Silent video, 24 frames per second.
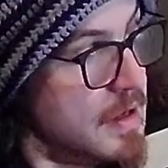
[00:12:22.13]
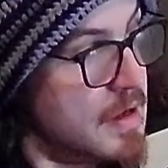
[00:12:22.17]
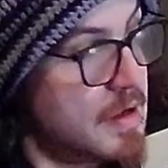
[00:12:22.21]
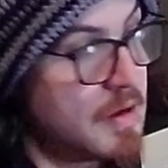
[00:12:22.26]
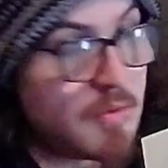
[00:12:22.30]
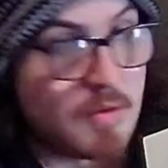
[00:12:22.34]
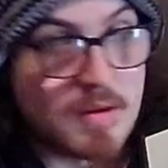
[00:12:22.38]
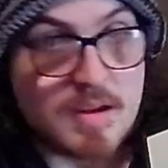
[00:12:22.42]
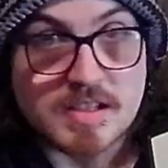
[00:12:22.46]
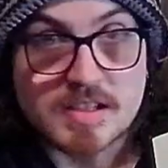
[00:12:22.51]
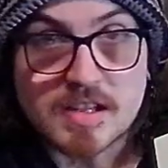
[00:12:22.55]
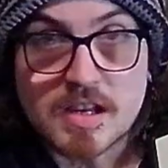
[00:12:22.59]

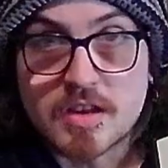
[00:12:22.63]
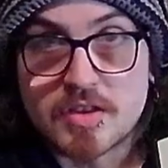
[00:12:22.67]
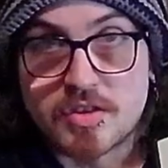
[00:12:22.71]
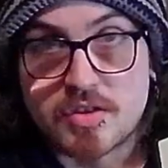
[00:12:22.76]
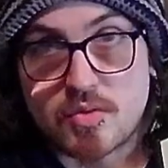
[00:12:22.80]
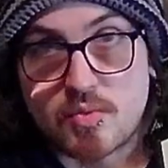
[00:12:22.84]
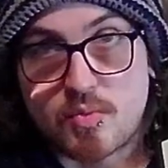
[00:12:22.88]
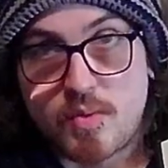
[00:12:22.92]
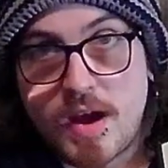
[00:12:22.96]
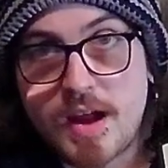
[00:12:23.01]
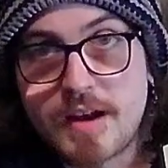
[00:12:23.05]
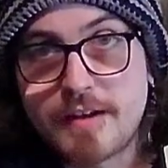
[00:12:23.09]
Whereas the
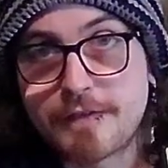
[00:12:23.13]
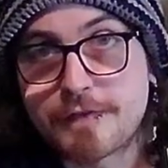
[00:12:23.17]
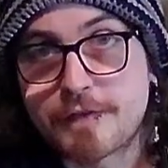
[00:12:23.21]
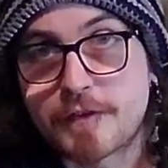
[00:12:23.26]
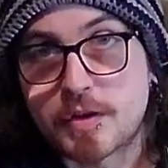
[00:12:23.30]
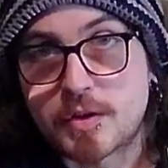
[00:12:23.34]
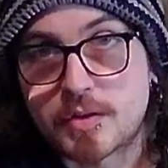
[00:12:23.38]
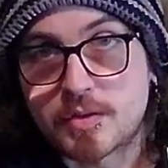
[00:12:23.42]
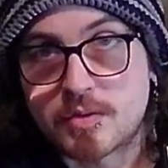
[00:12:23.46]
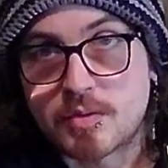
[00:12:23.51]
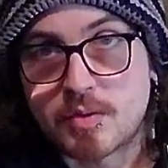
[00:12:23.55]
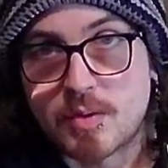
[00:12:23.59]
red
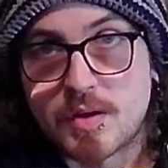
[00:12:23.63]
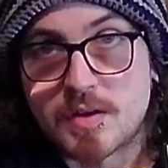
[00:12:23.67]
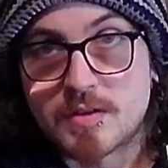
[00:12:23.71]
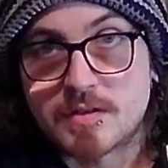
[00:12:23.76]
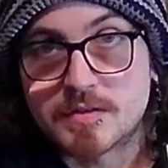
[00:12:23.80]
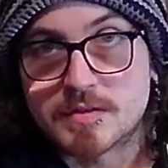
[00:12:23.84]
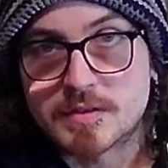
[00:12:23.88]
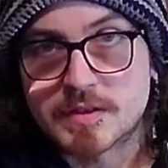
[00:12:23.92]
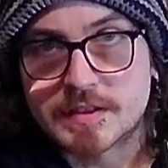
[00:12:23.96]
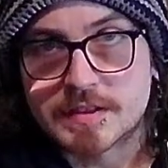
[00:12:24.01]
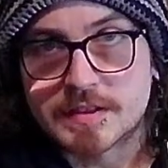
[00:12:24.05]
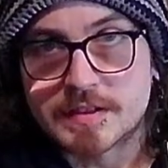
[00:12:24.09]
fern
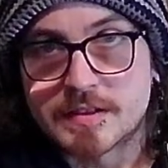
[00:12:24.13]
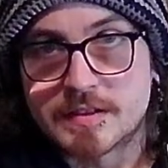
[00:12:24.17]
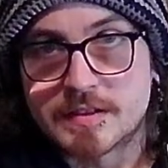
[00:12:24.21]
grows